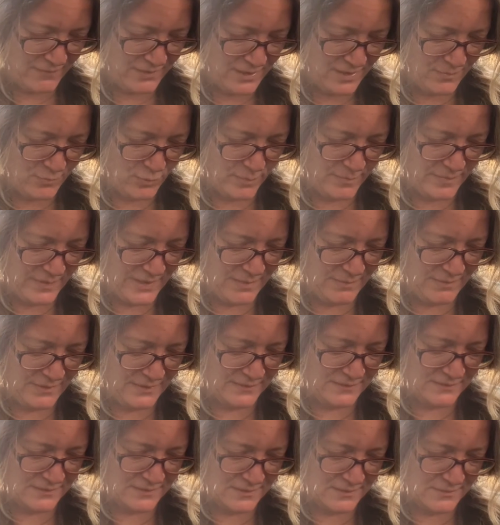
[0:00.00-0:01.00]
any more
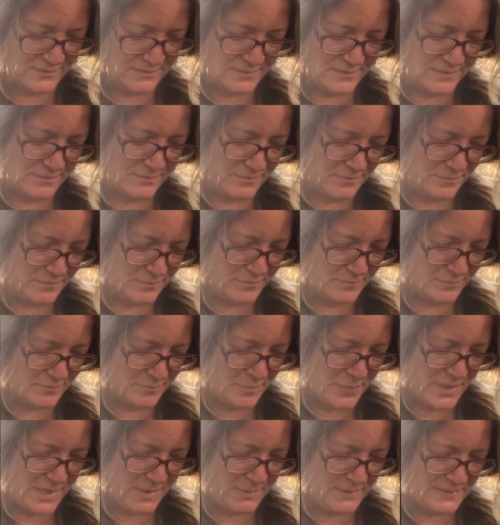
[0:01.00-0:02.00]
babies, and the
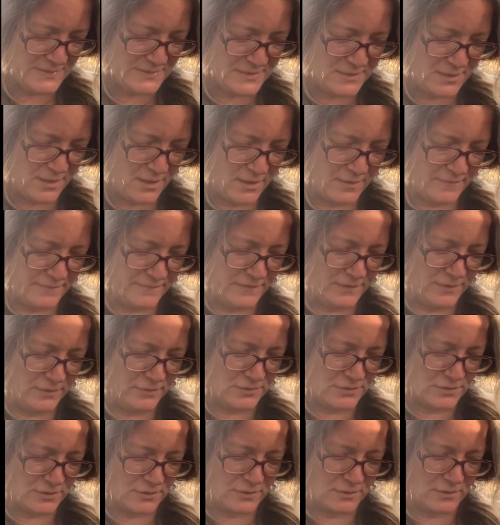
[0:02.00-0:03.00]
babies in our
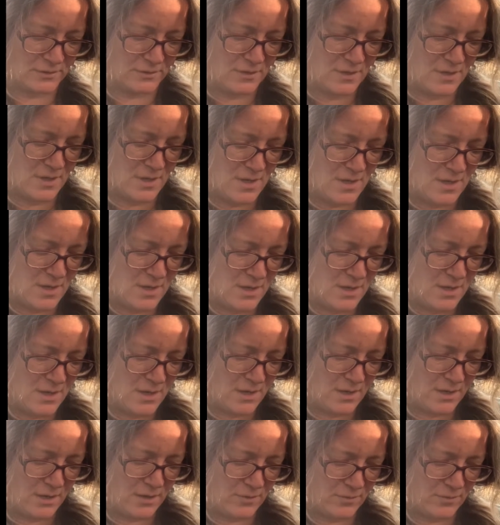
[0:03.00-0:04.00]
future are